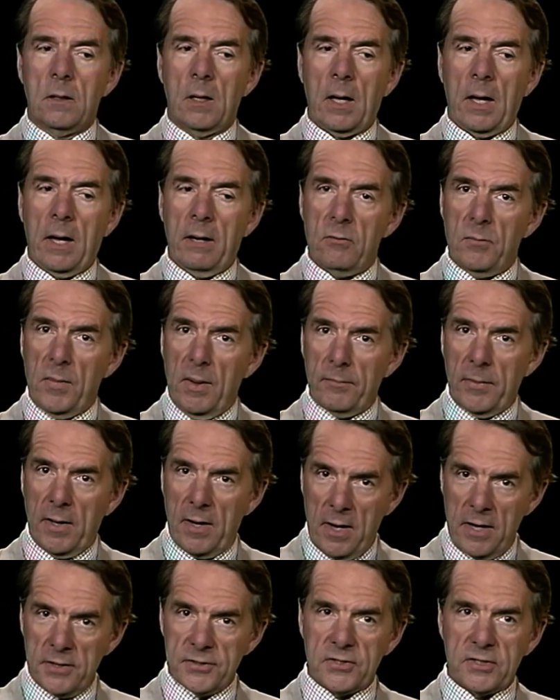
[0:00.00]
I remember
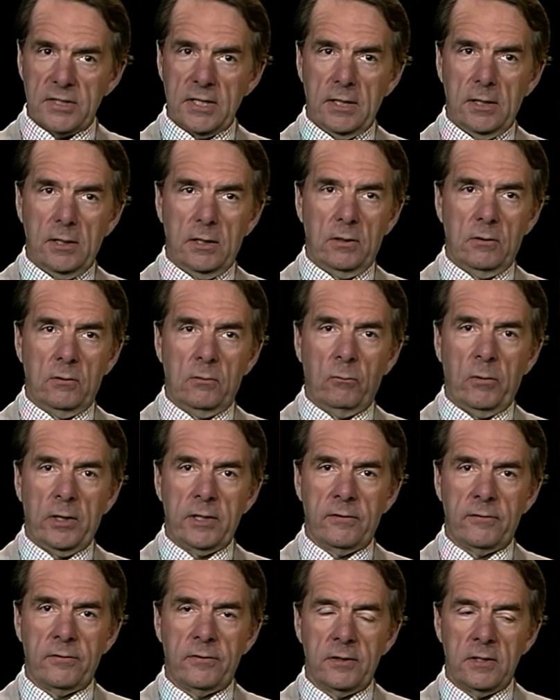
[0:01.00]
asking one
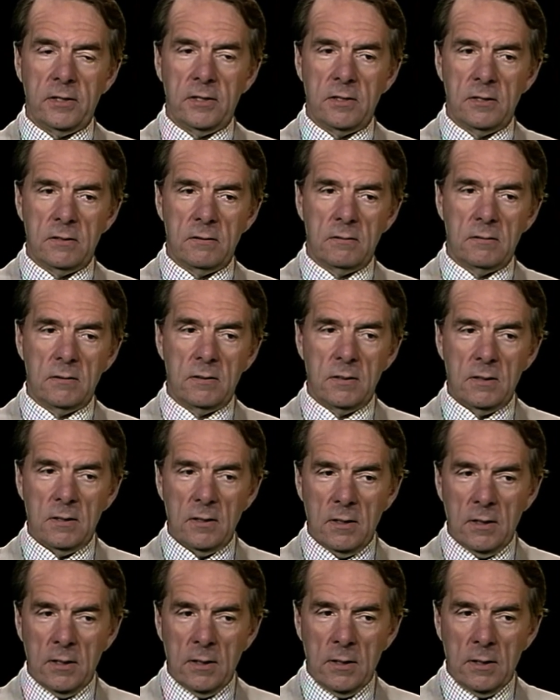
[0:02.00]
of the
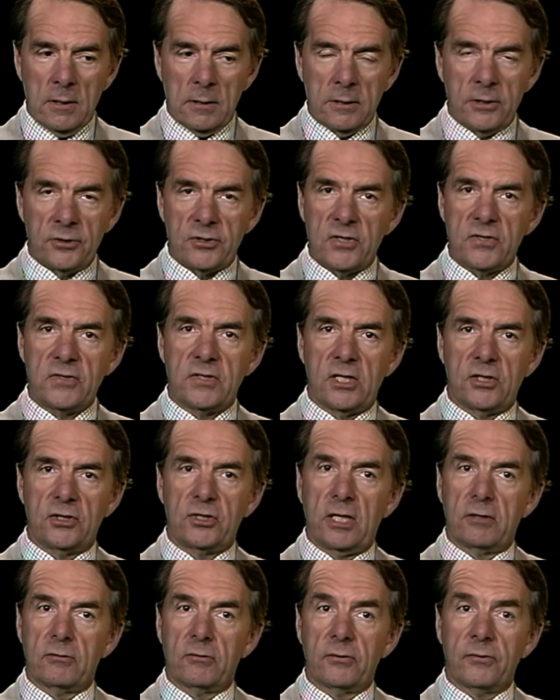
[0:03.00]
logistic
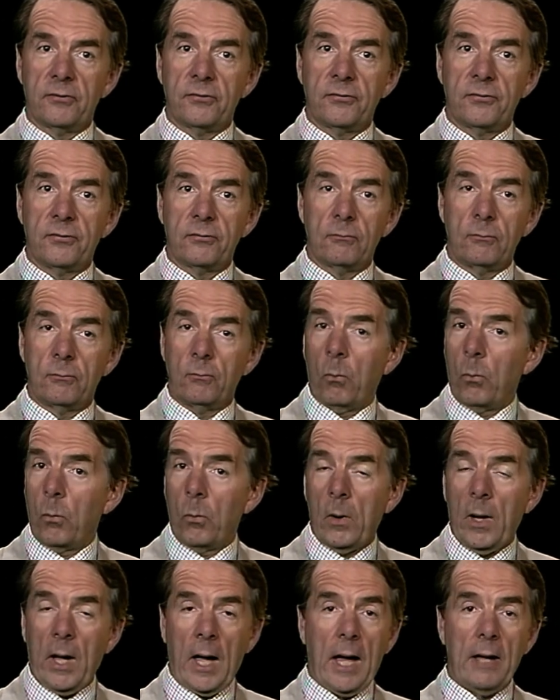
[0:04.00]
generals
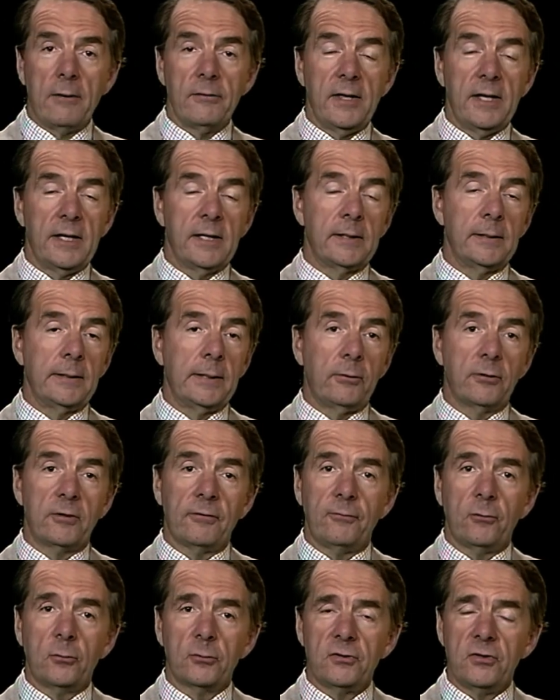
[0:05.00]
how they could
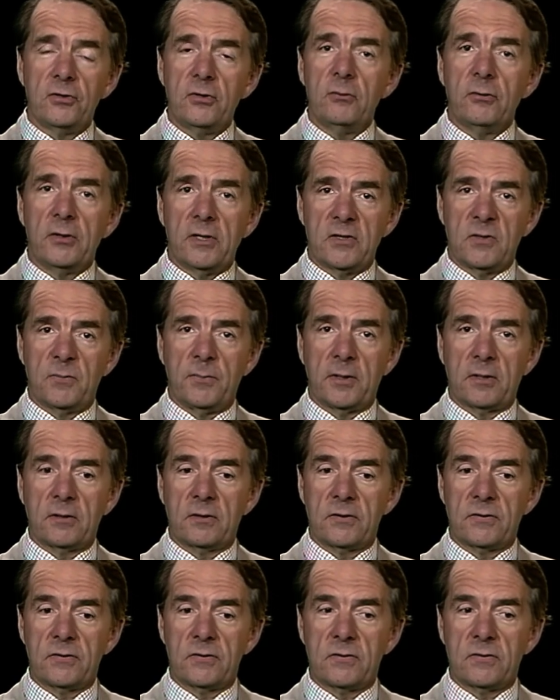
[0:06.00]
afford to do this
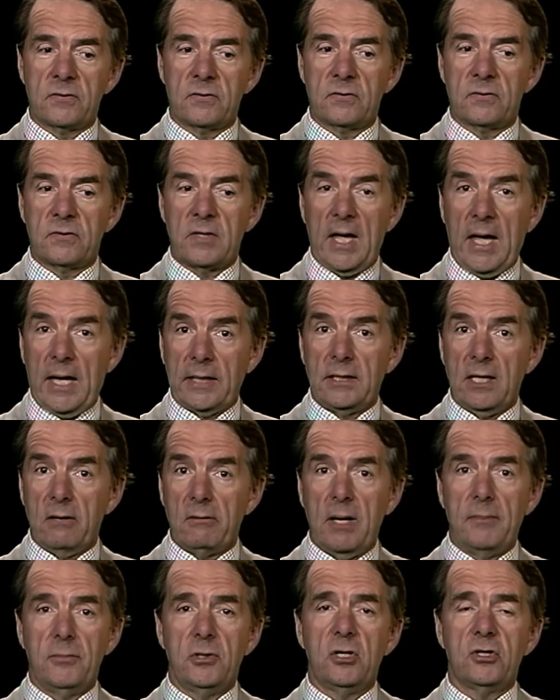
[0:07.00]
because they had no
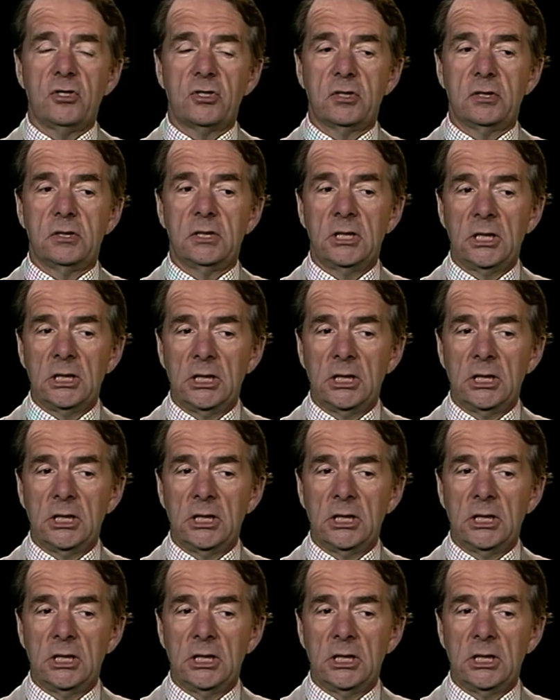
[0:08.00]
ammunition.